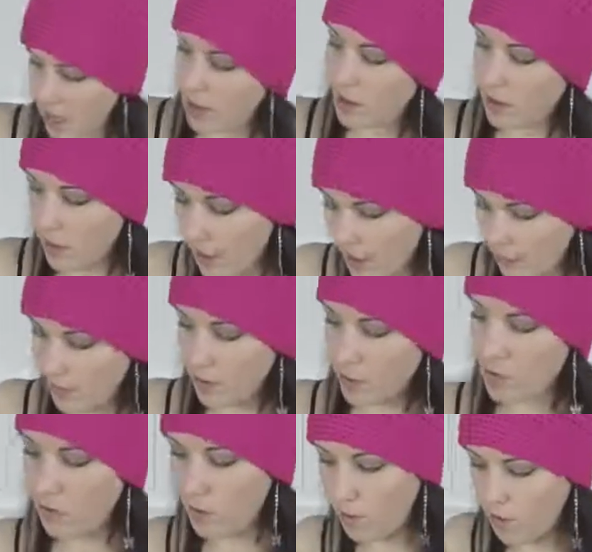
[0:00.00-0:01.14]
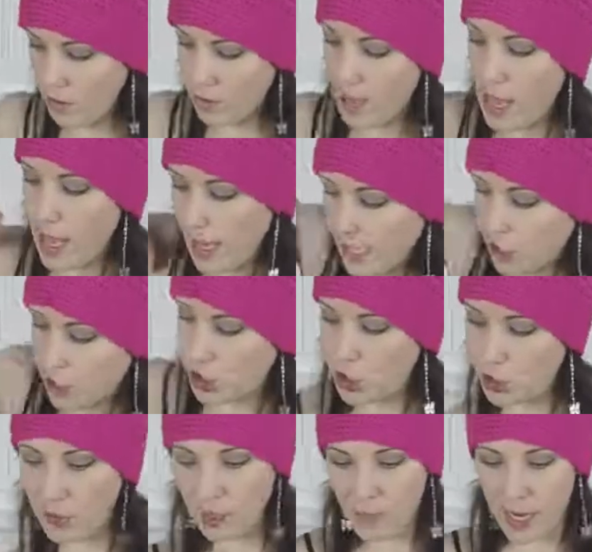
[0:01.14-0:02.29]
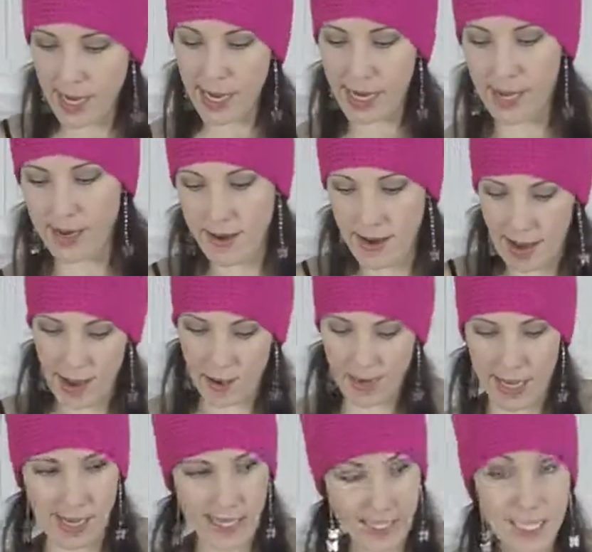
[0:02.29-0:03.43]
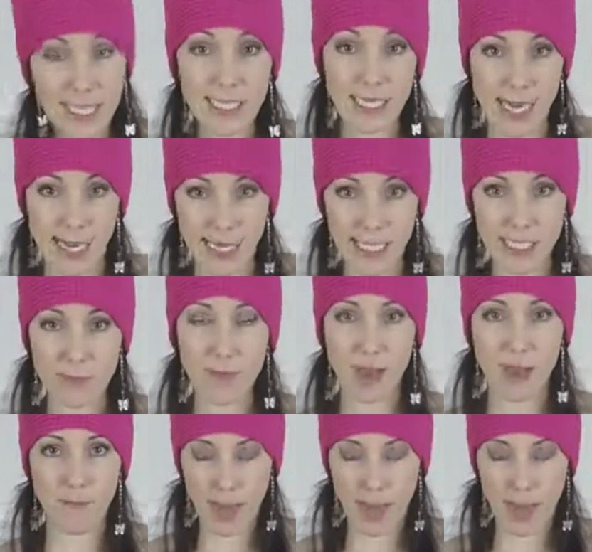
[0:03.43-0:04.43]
looking for the hole, shooting my hand down, and it stays by my